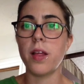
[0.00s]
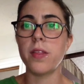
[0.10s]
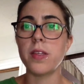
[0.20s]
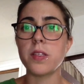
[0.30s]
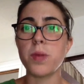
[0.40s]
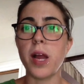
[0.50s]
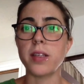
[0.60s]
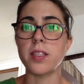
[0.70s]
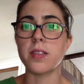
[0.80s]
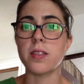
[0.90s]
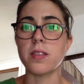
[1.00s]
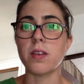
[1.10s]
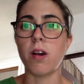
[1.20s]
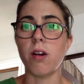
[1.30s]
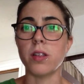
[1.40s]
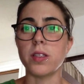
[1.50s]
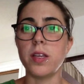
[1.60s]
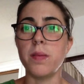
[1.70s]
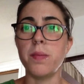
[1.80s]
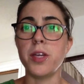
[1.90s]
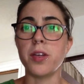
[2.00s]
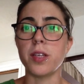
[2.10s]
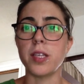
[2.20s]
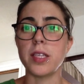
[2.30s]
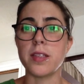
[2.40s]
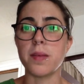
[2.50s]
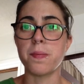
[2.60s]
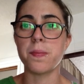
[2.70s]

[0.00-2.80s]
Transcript: This practice is called imperialism.